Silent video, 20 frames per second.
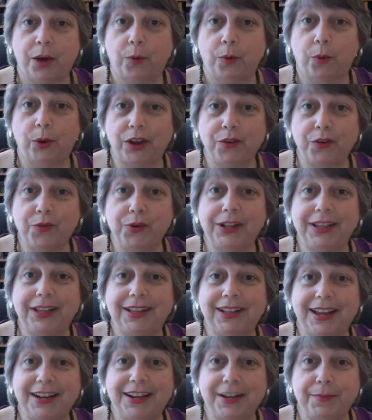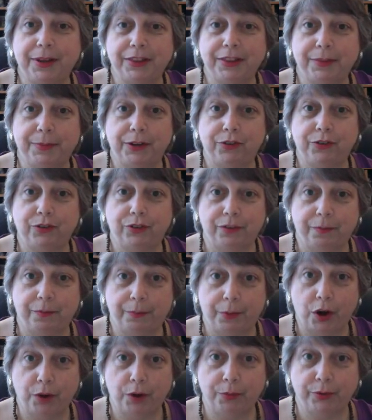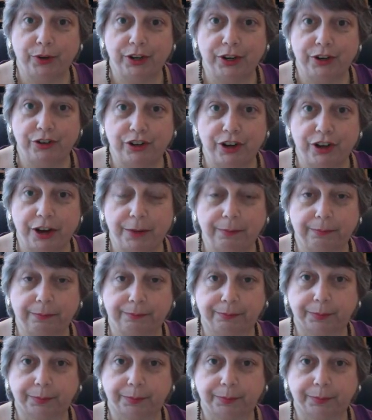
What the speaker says: What I really liked about the pictures of Barbara and Jim